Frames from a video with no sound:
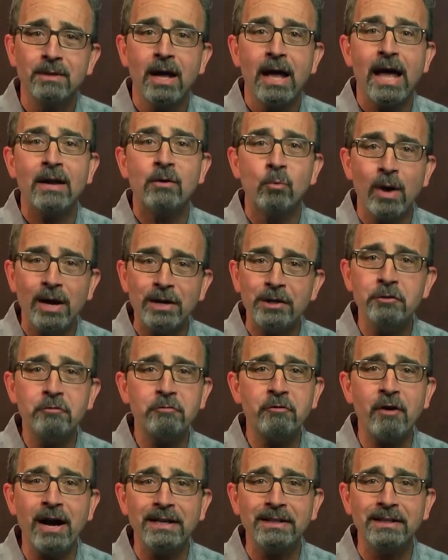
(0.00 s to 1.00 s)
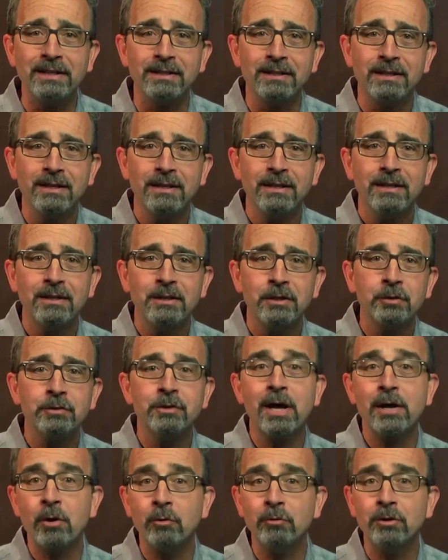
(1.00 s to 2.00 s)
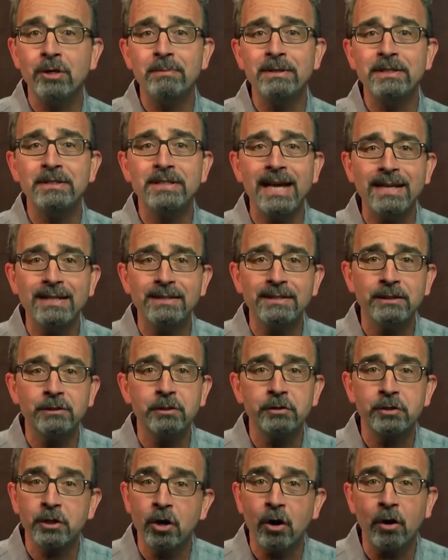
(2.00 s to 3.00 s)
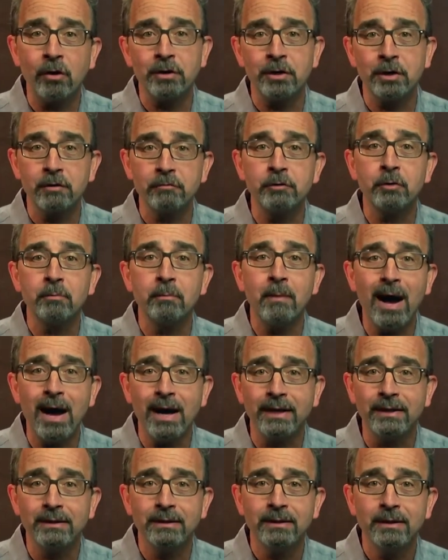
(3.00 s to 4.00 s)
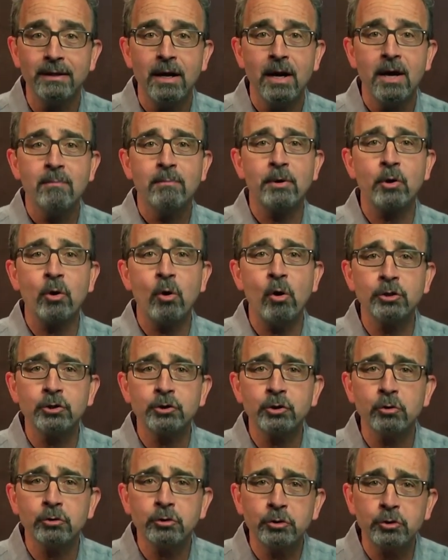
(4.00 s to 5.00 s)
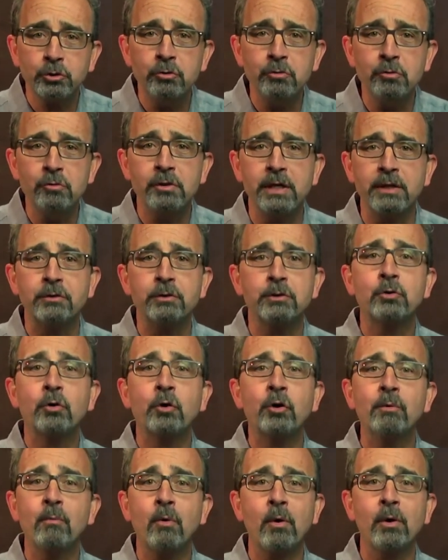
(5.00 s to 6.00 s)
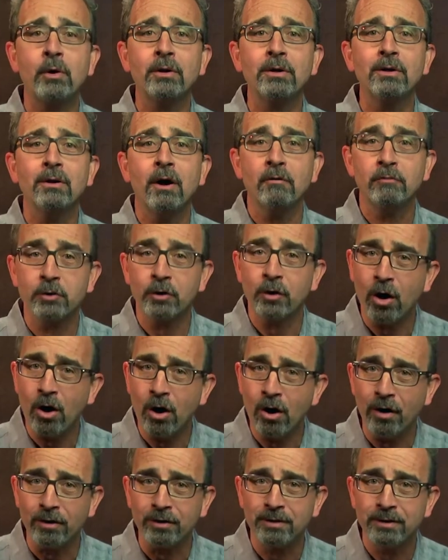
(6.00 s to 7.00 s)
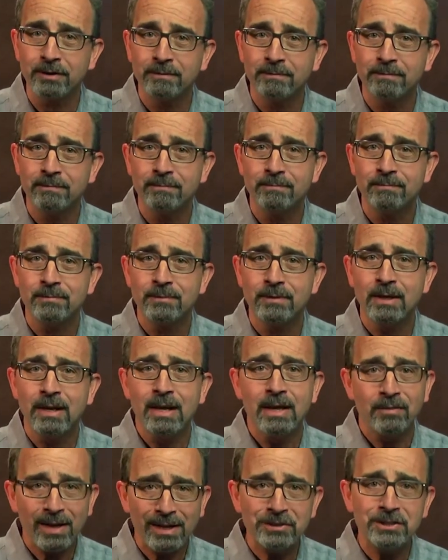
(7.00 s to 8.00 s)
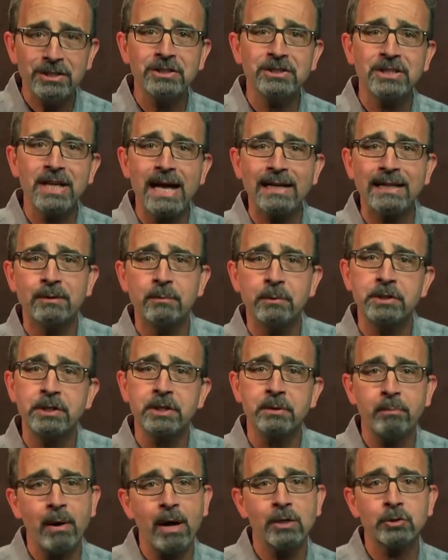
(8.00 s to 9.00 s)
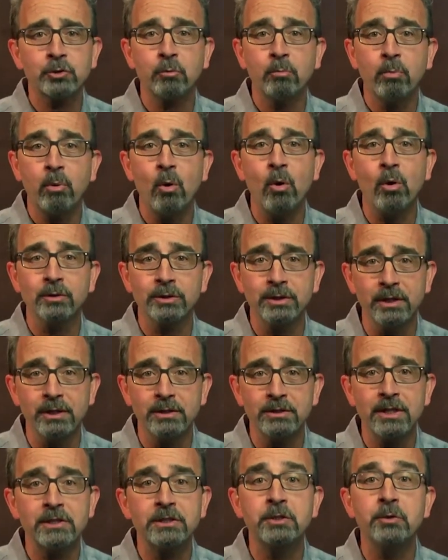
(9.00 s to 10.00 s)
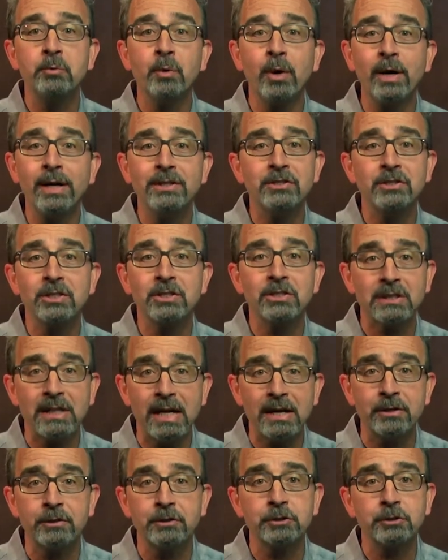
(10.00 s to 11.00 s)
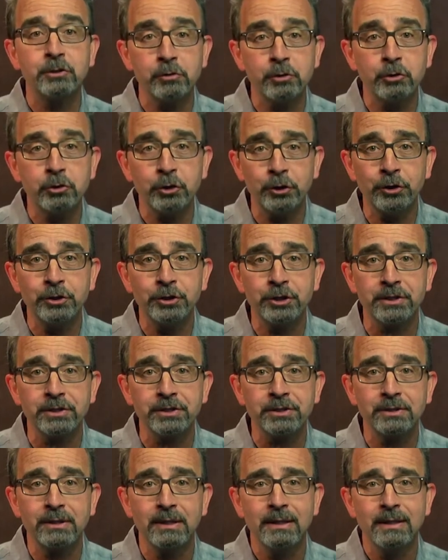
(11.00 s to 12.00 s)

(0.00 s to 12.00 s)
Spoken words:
And when you find it, you'll not only be tending to the garden of your mind, but also soothing the turmoil of your heart. That's exactly what the Apostle Paul does as he writes his letters to the churches.